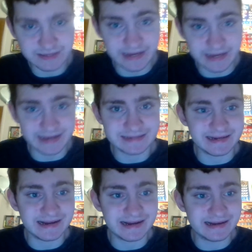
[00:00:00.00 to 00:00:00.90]
And
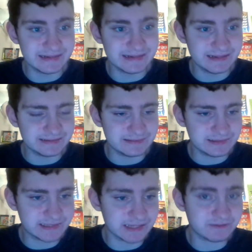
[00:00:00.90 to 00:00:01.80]
uh,
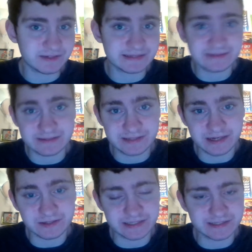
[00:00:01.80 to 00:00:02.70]
because look at this
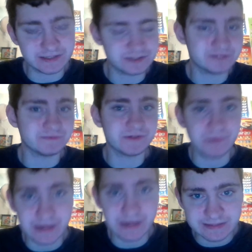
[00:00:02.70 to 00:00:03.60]
here, look at YouTube
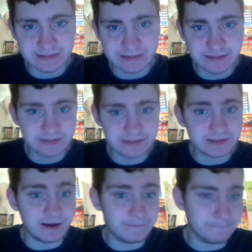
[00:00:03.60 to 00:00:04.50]
Rewind.
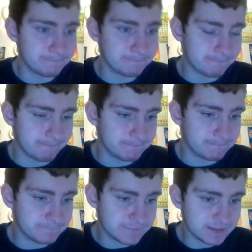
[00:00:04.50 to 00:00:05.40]
Um,
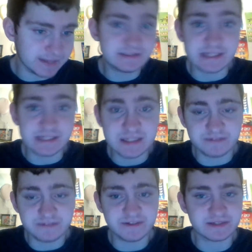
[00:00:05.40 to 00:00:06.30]
it's just
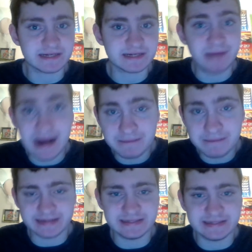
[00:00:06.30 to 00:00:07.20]
it feels like a bot
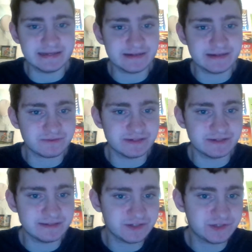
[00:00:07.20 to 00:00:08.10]
made it, and that's what
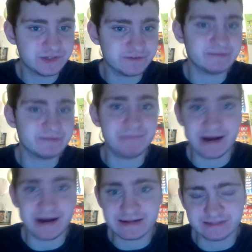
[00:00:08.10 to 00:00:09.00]
it is. YouTube is made by
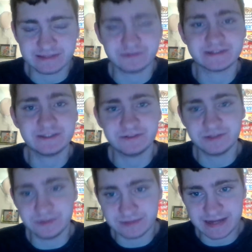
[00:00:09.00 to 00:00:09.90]
bots, and it'll continue to
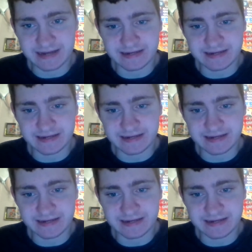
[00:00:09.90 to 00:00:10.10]
do that.